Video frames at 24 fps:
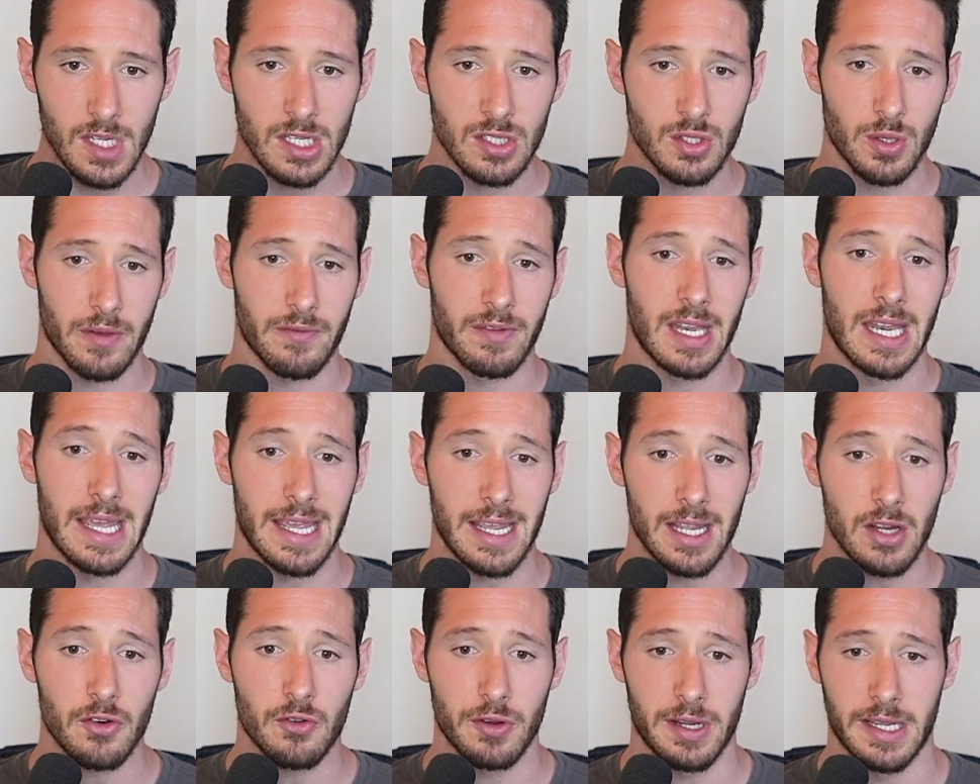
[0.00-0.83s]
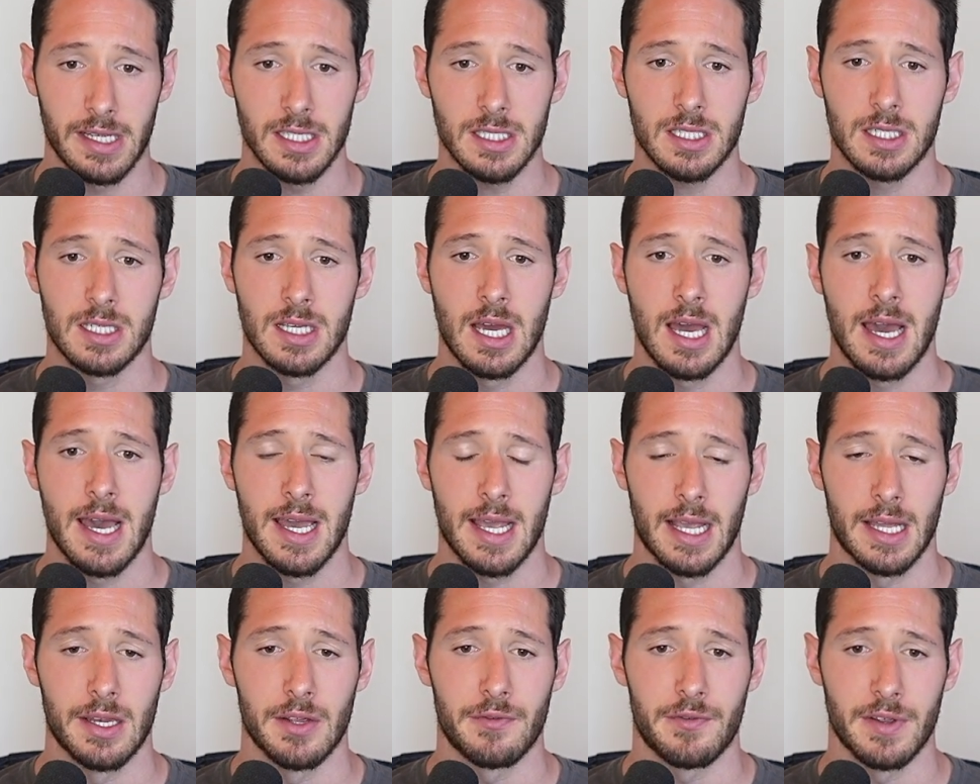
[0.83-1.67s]
So we have an increase
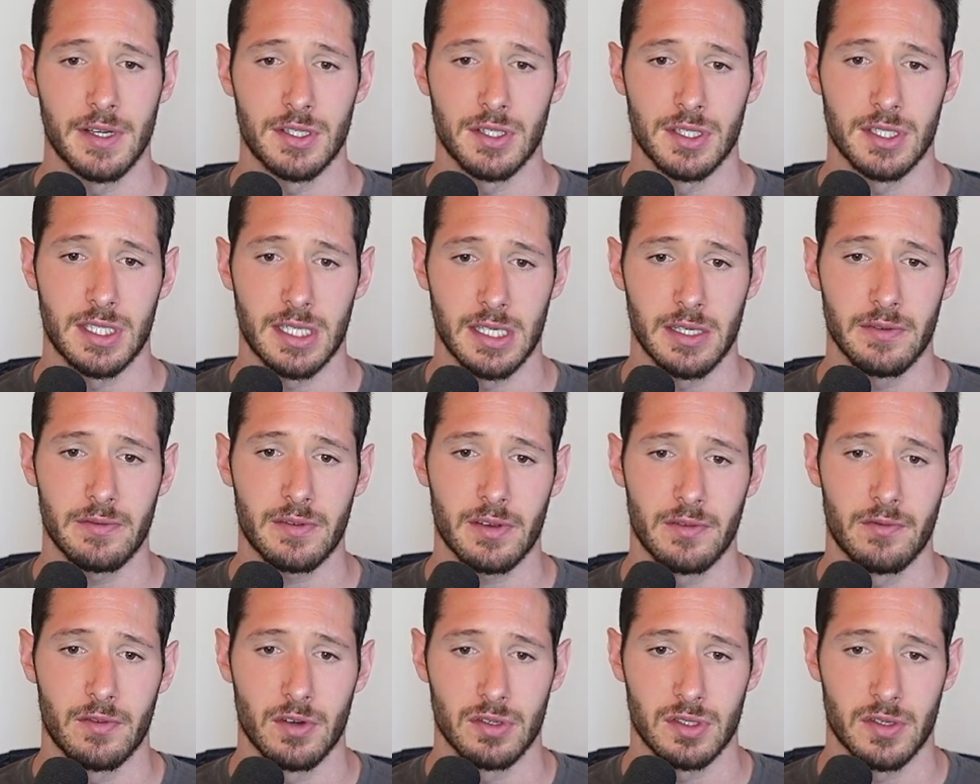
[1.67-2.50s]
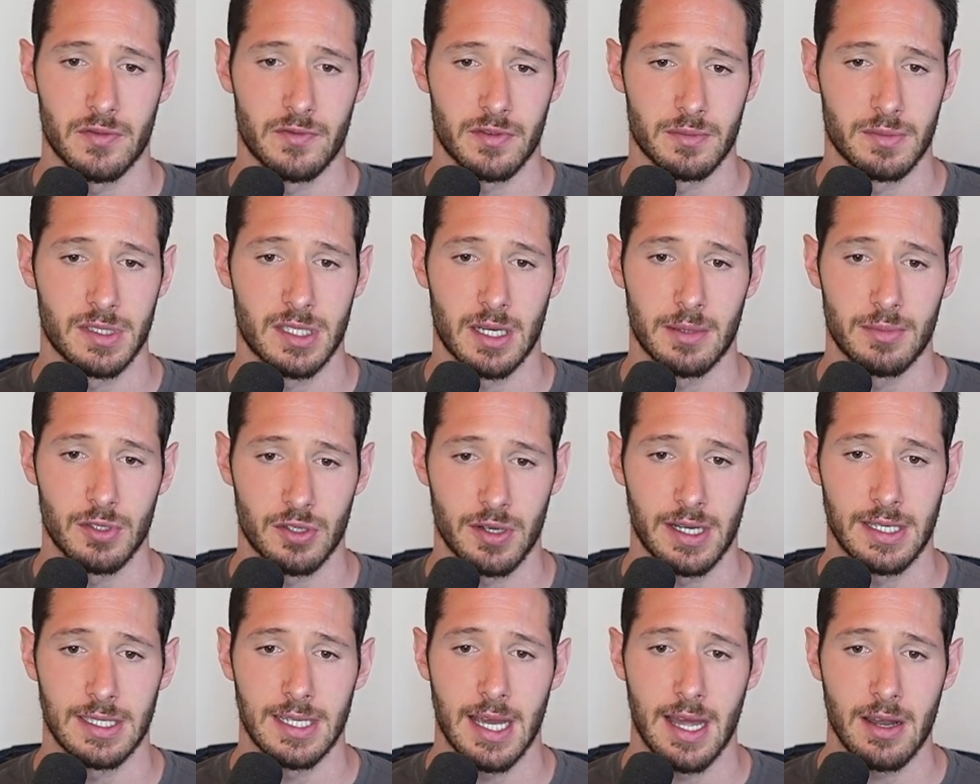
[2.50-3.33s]
in efficiency of conversion from
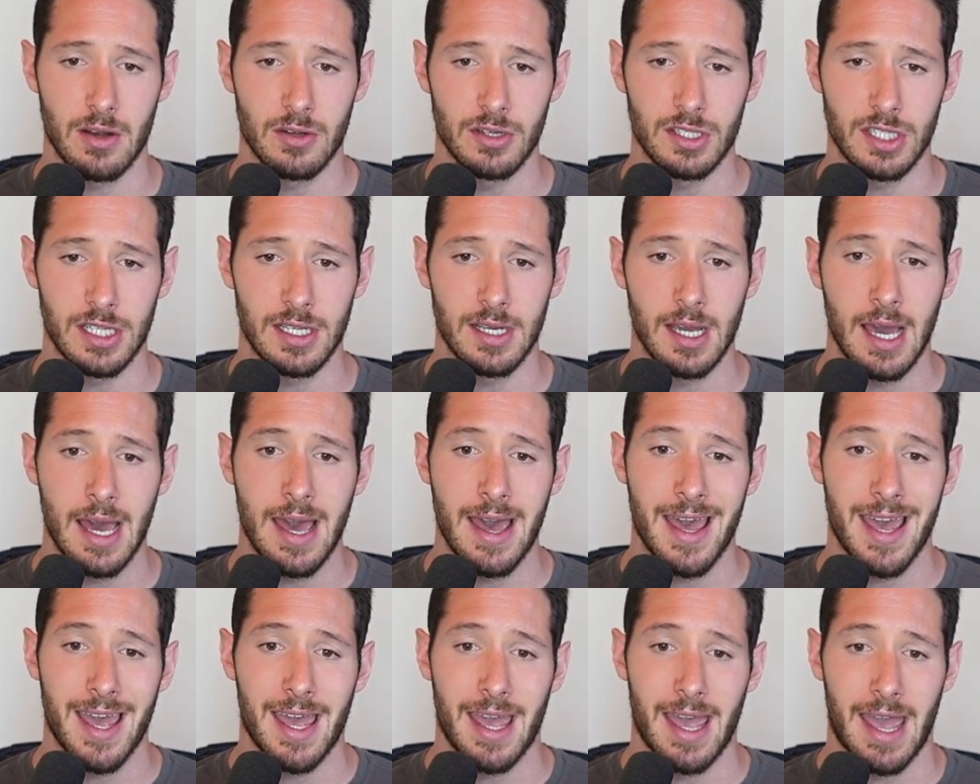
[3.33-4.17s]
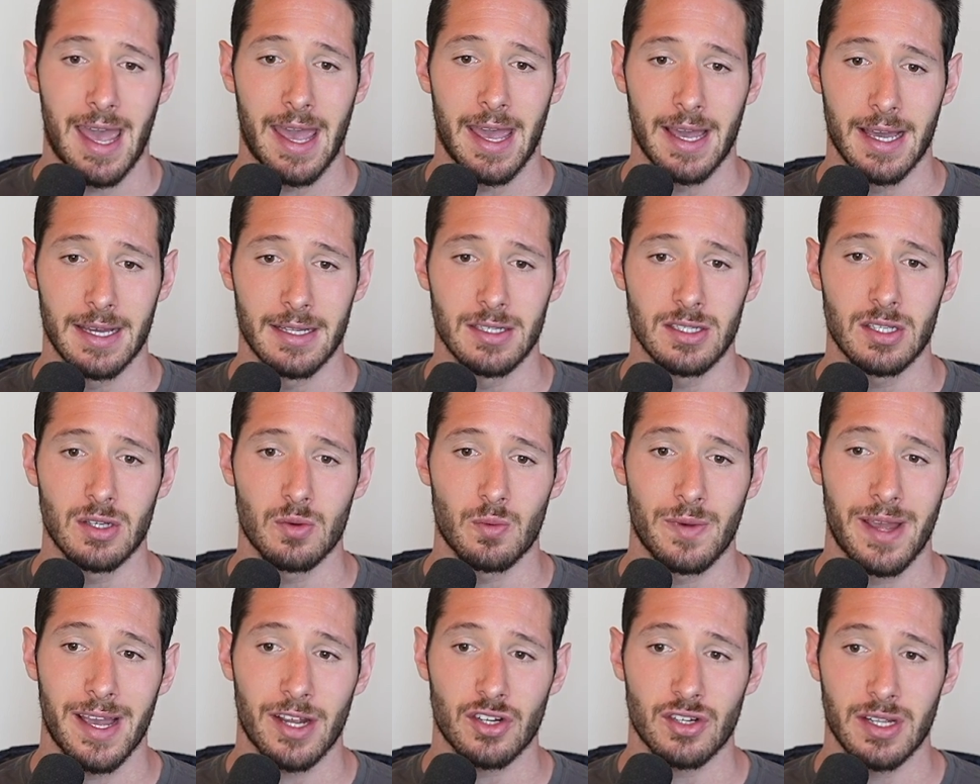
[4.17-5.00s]
substrate to energy and
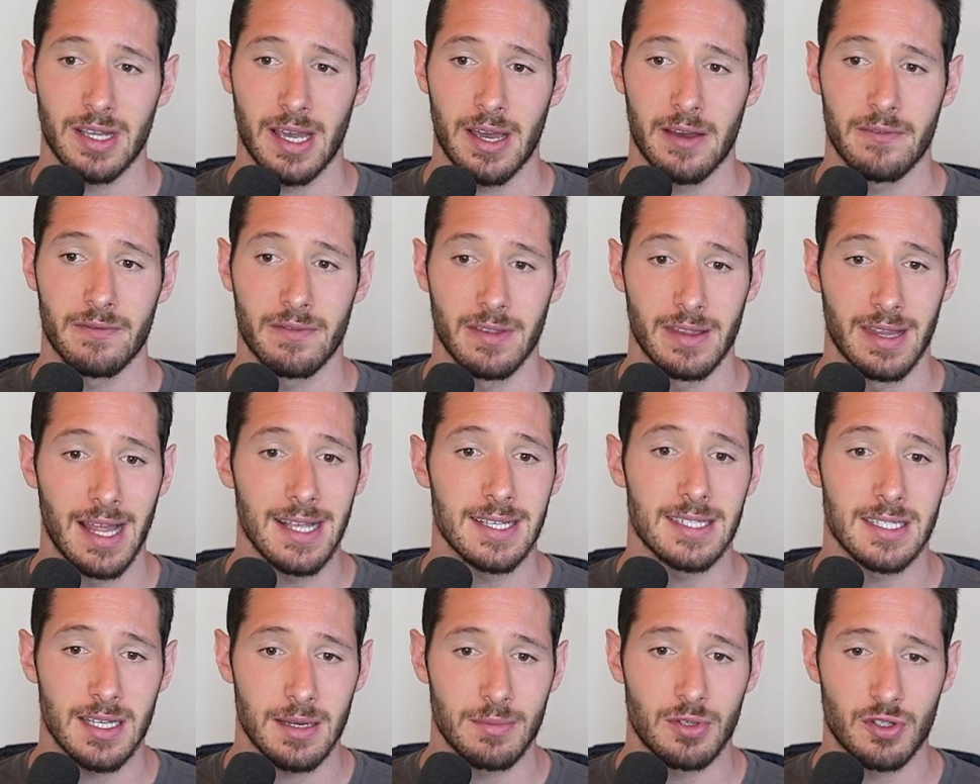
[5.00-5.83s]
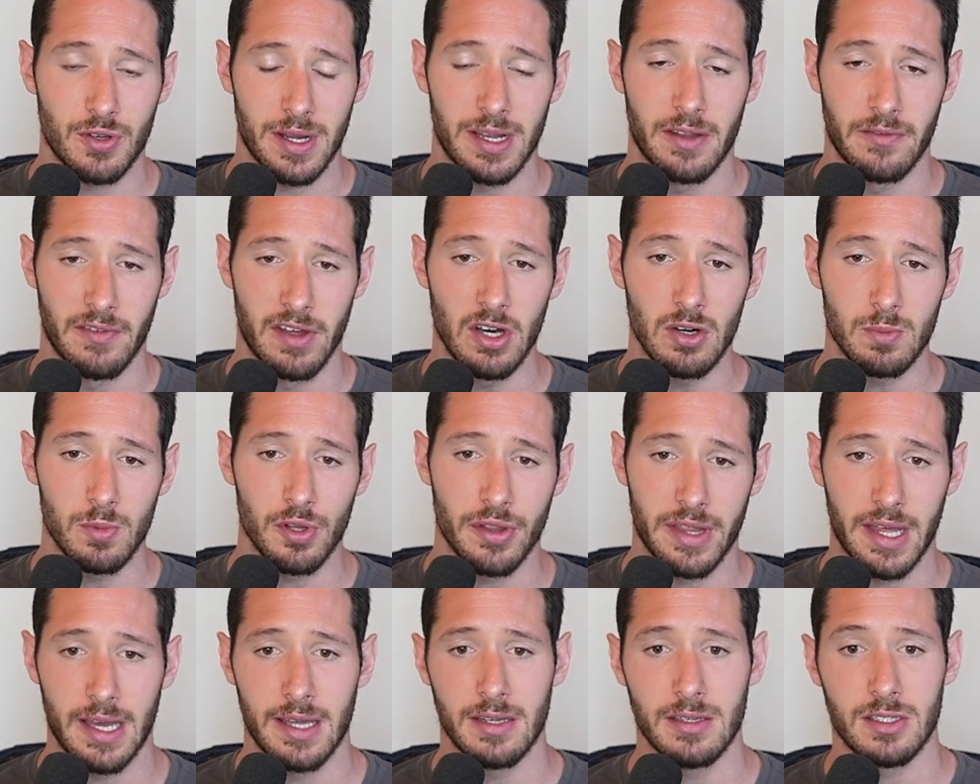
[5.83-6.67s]
we actually have less substrate
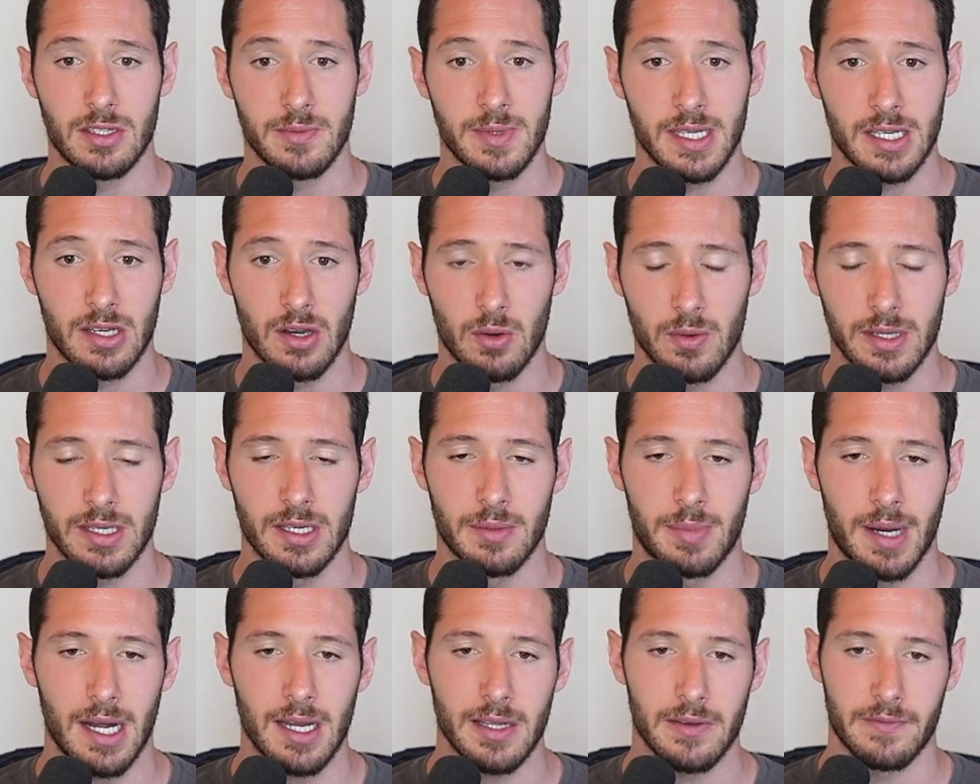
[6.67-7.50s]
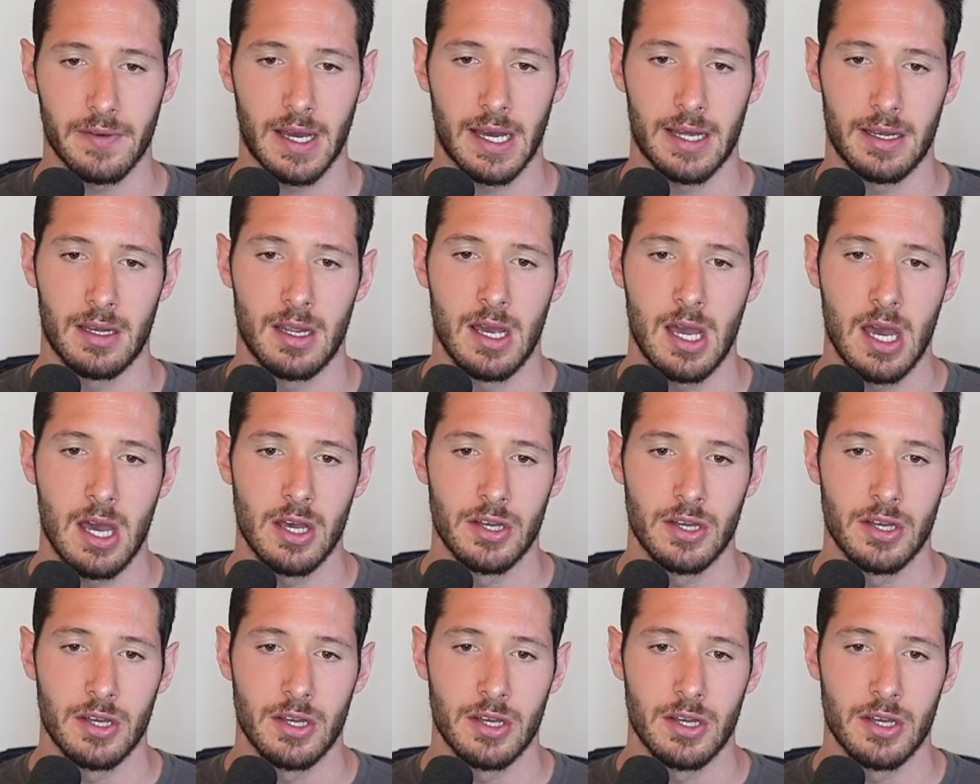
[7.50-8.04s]
available then to be going to body fat.